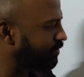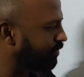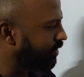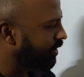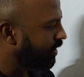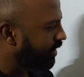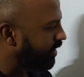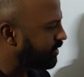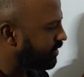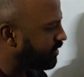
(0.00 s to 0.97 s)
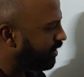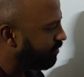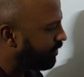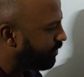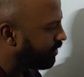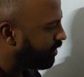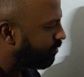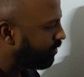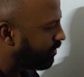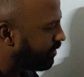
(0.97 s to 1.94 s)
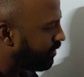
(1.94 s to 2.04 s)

So essentially we're talking about